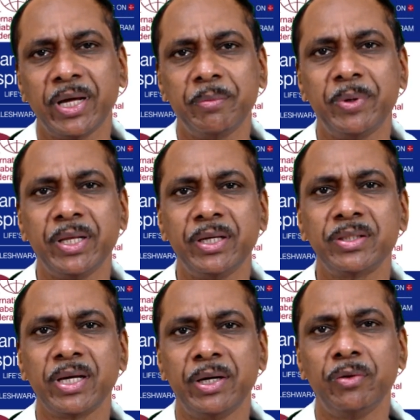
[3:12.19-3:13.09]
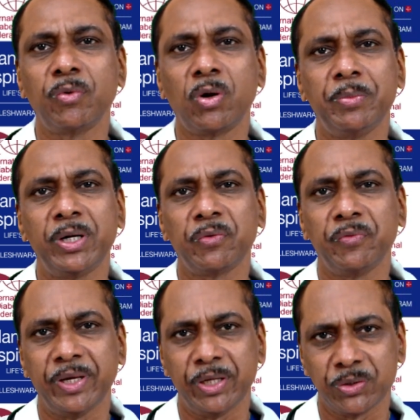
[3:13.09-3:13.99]
diabetes and involvement of
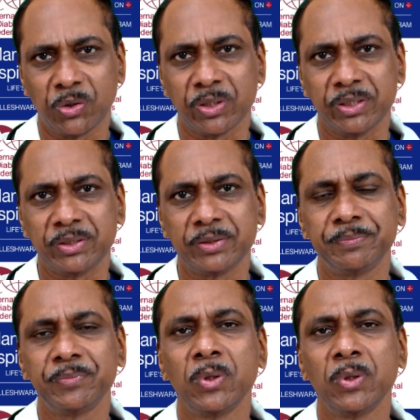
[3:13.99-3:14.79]
various organs.